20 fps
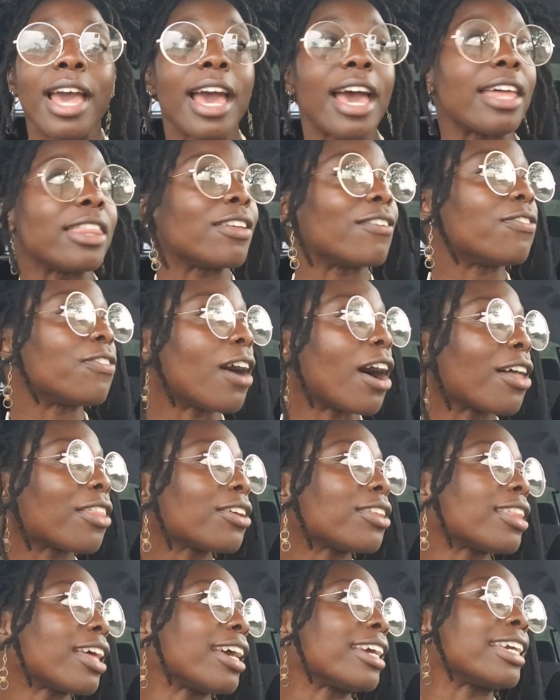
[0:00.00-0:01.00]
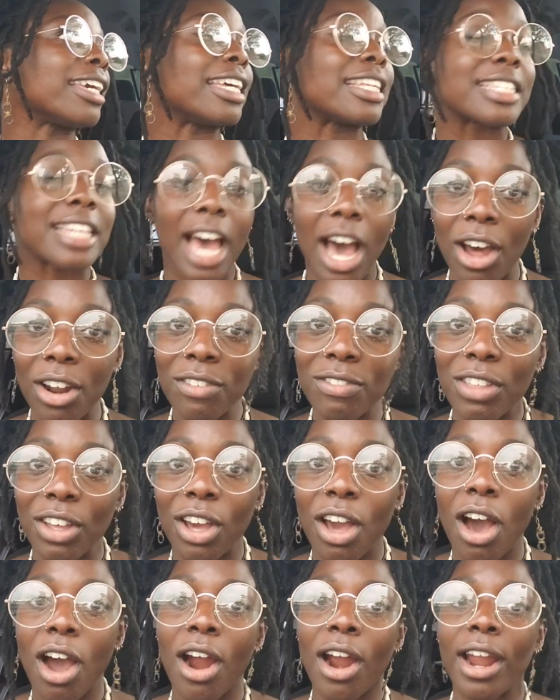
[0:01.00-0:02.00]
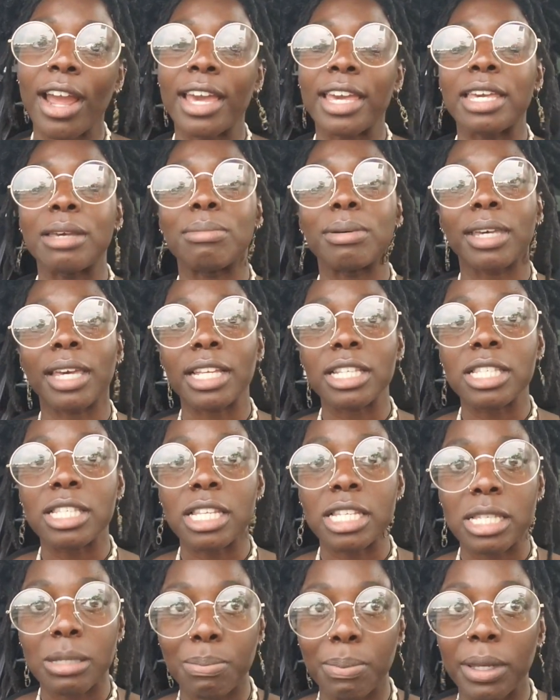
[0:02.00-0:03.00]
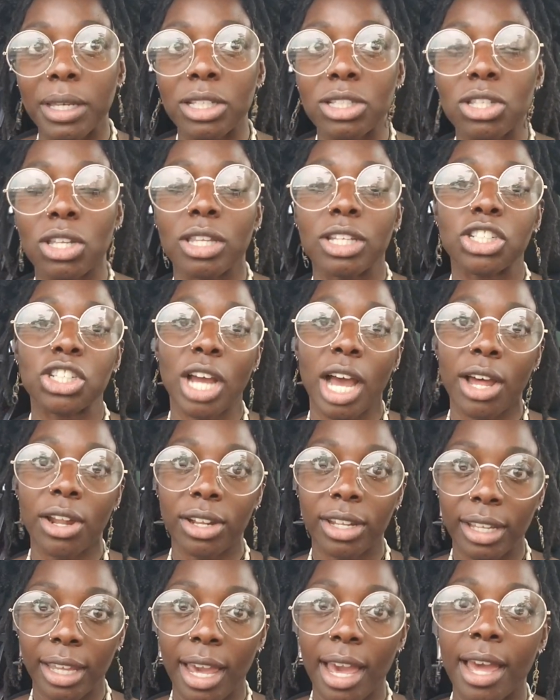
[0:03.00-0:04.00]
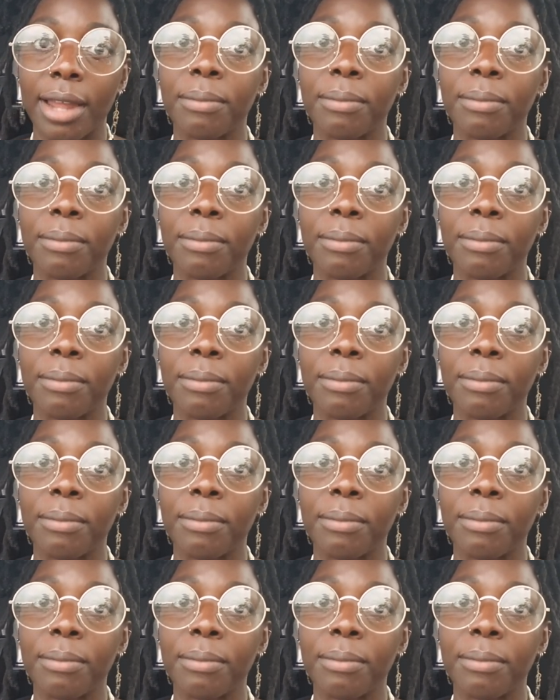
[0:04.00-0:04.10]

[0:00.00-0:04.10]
And the father then gets out of the car and he begins to speak to the child again.